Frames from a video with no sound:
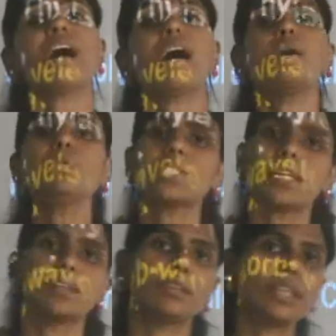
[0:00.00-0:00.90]

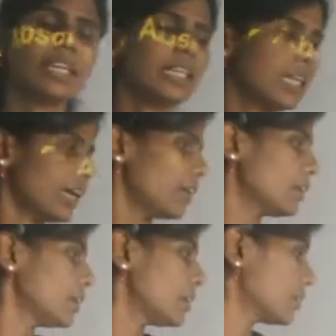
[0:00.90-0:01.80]
out green
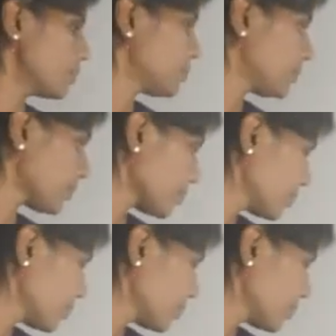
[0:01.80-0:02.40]
color.